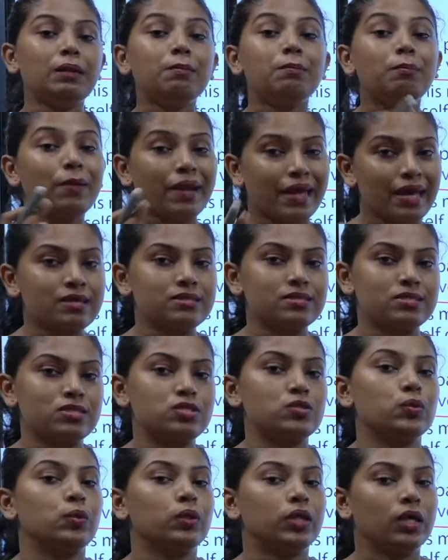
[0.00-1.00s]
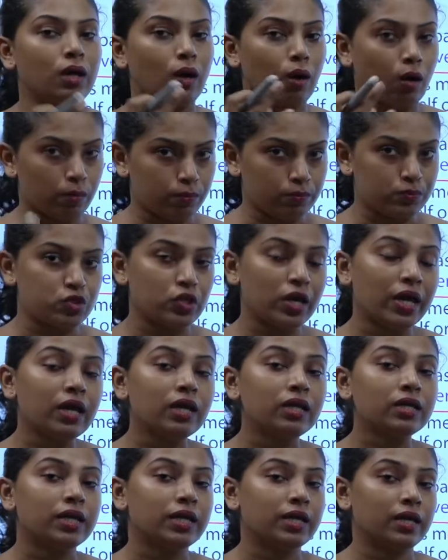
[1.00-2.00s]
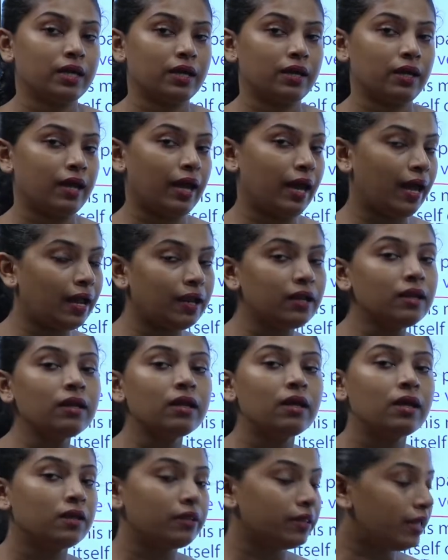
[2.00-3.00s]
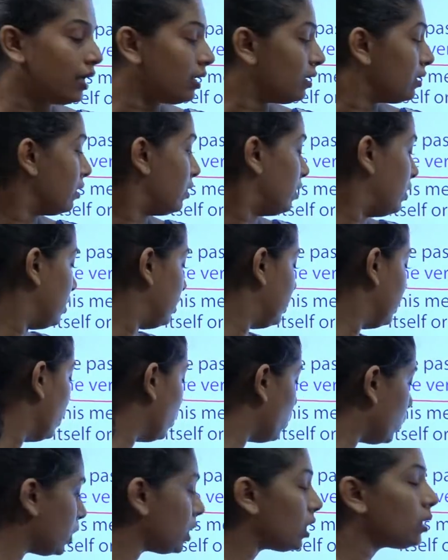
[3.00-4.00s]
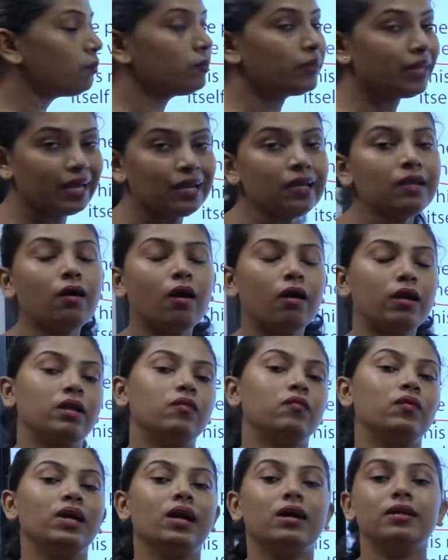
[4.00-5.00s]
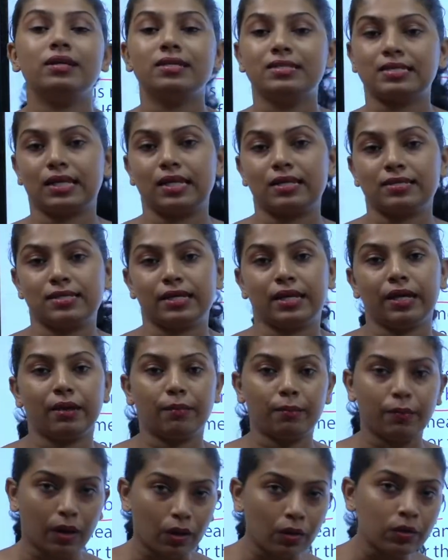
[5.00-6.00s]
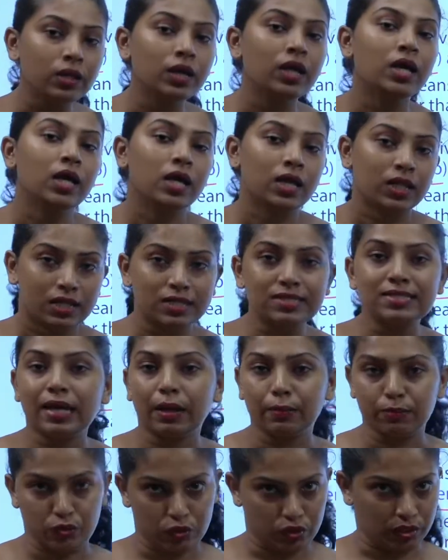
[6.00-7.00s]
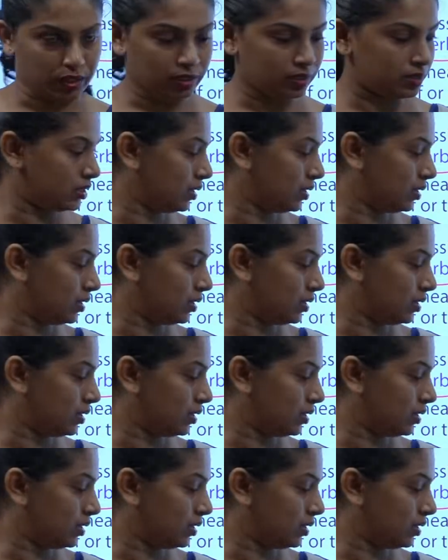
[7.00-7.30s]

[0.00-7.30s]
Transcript: place to the object, and then the verb, then only we are discussing about the subject.